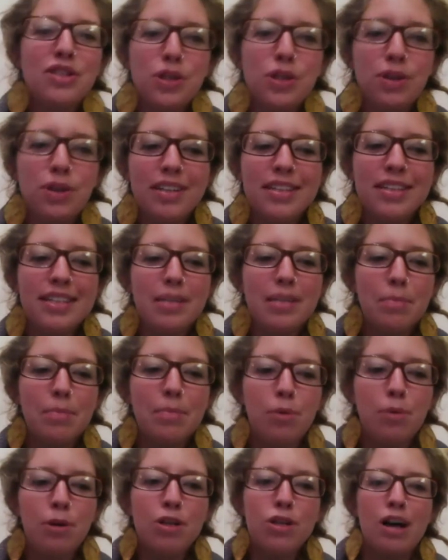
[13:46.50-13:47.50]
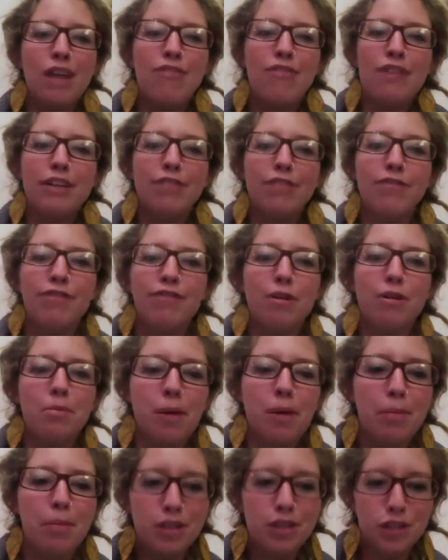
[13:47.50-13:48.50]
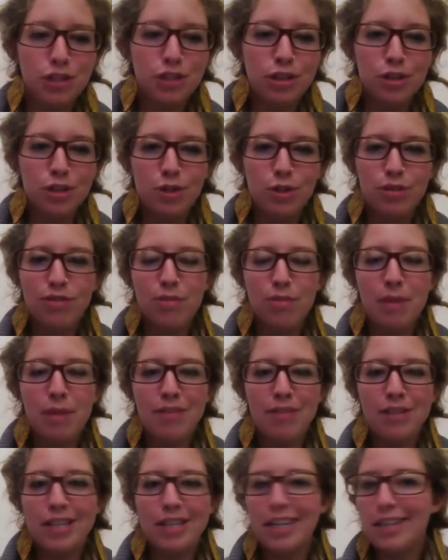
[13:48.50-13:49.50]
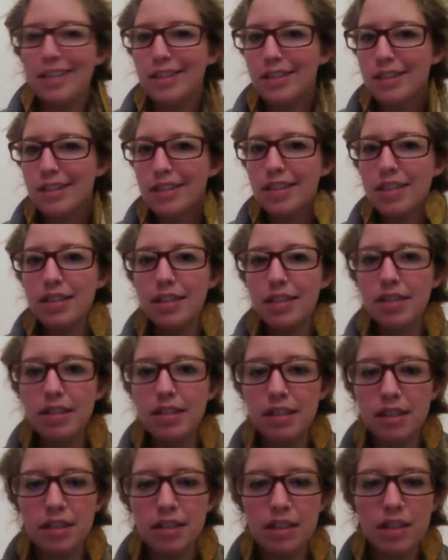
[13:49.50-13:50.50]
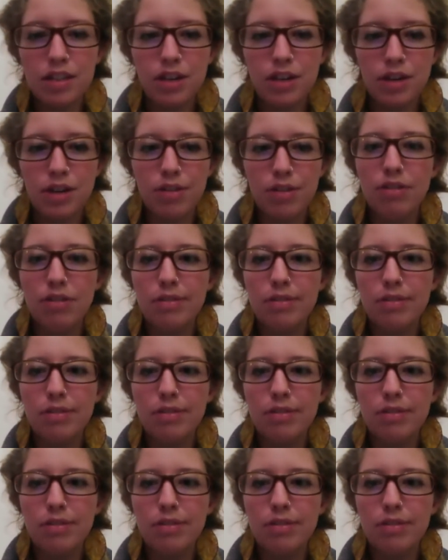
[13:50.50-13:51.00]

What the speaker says: guys see more traffic from publishers or from advertisers in general?